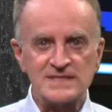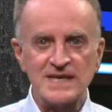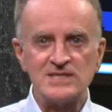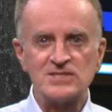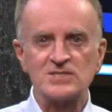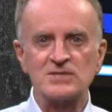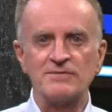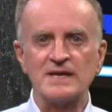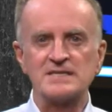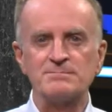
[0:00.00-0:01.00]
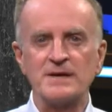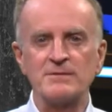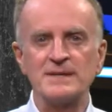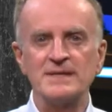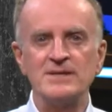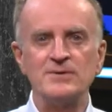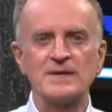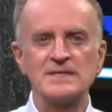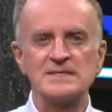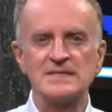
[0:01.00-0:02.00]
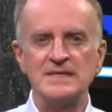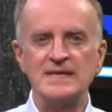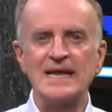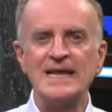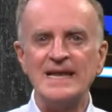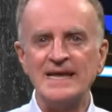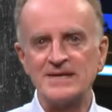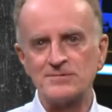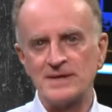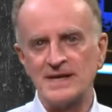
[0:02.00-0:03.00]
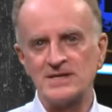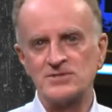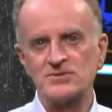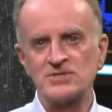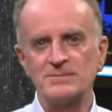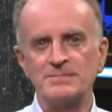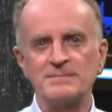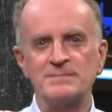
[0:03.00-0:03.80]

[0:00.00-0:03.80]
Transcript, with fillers: stages of the experiment, you can see a linear relationship